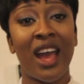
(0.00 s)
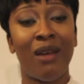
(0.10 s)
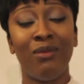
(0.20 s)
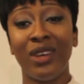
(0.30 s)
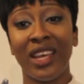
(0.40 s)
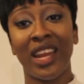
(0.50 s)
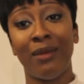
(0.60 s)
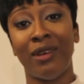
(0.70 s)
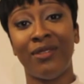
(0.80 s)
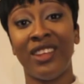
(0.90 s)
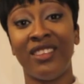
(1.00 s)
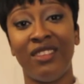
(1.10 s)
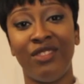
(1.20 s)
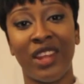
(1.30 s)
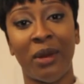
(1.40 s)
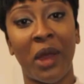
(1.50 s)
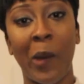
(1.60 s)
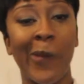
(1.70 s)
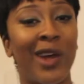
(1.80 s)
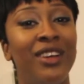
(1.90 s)
I'm looking at my phone instead of looking at the
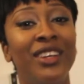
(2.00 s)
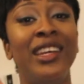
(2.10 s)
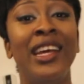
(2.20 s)
camera.